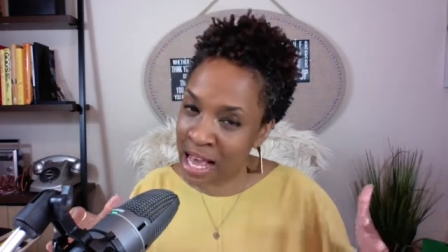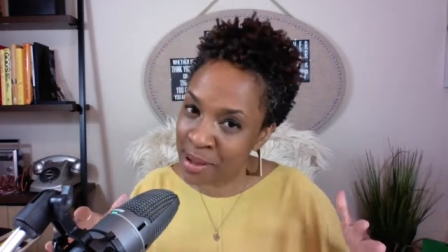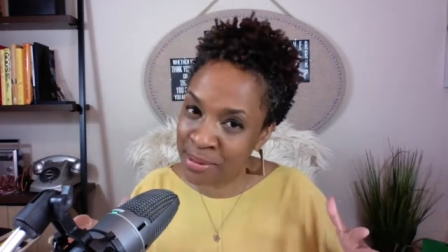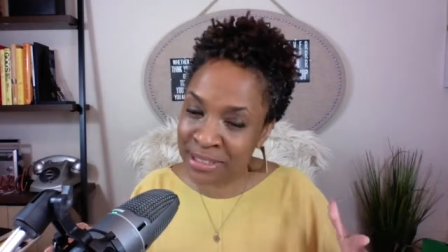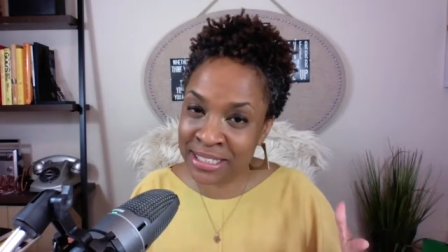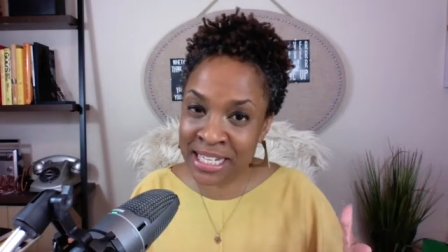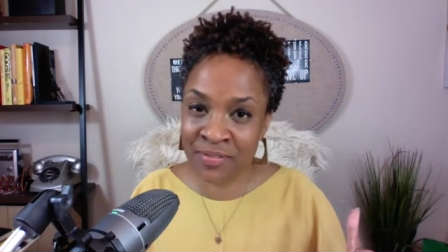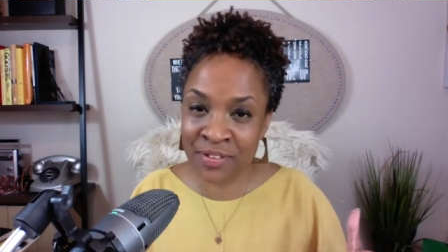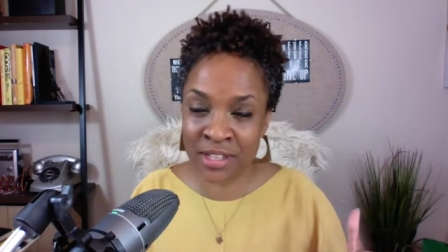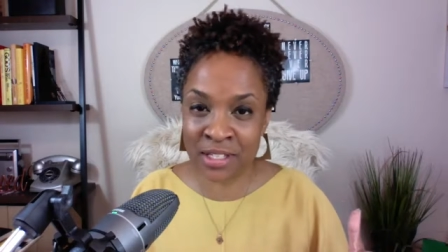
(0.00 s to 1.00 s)
I
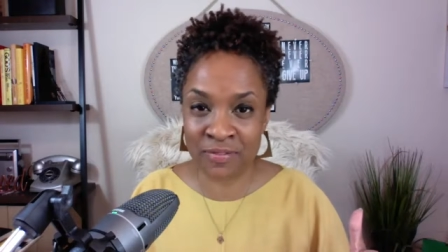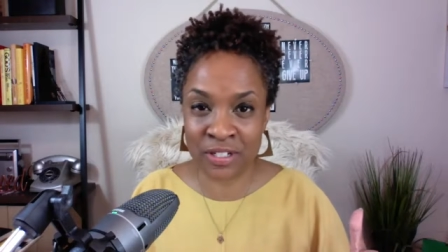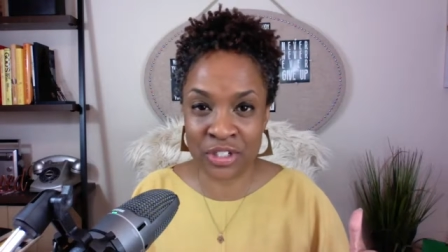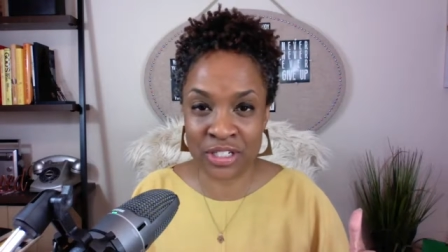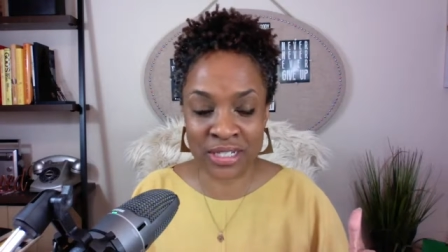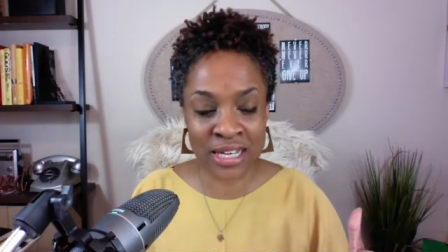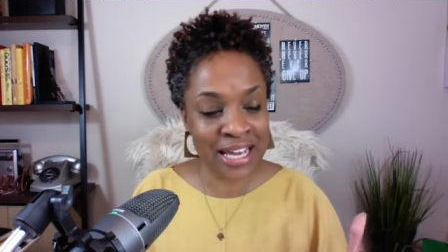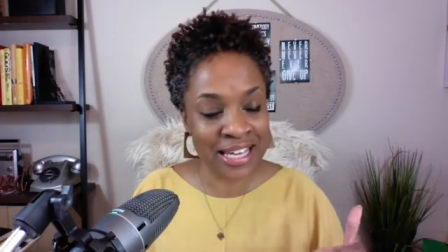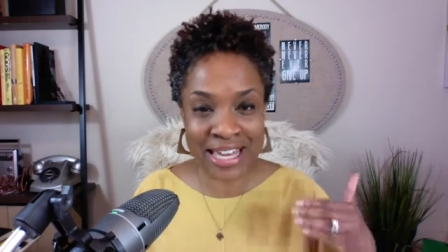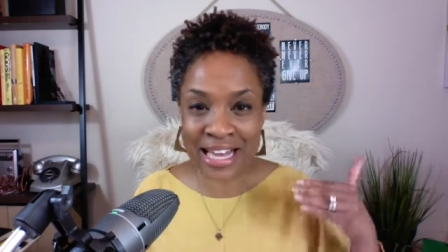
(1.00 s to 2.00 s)
believe in this vision.
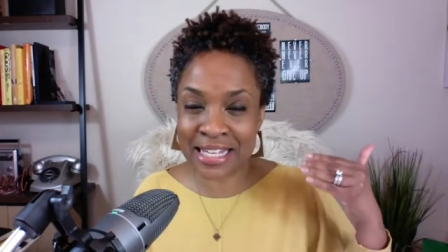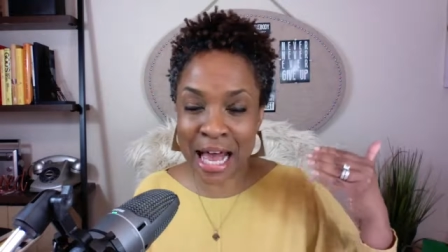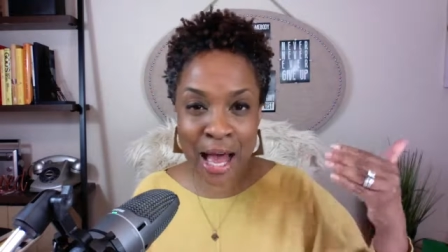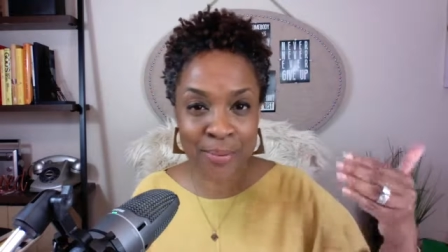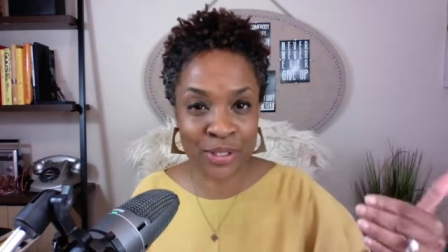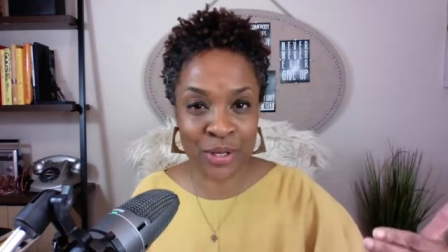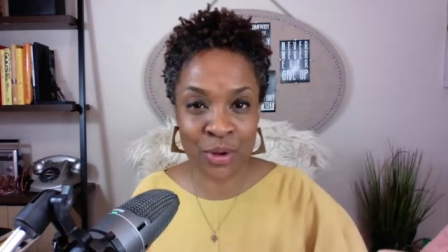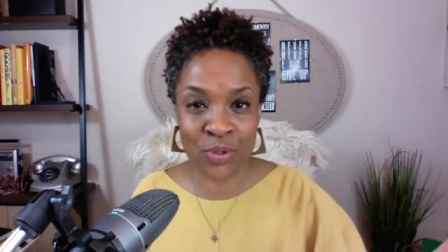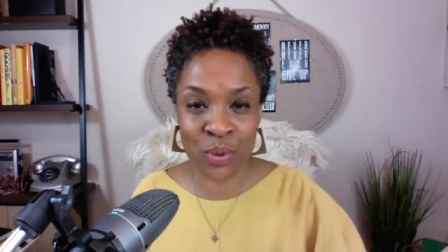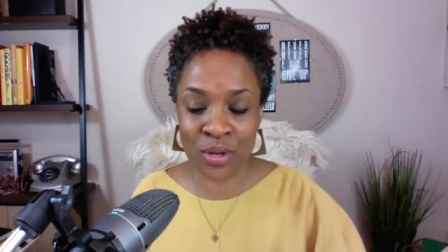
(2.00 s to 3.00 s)
Yes,
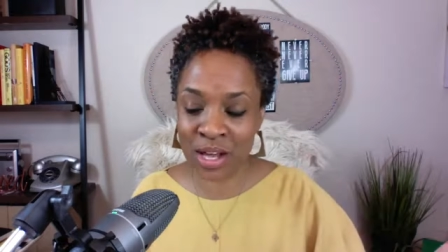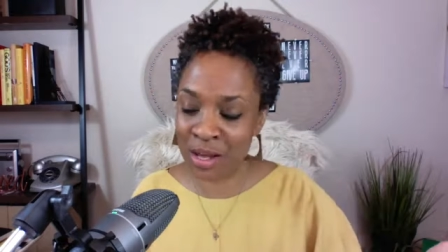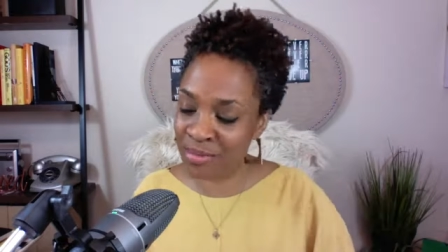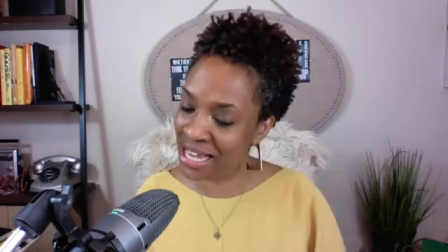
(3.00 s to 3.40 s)
obstacles will come.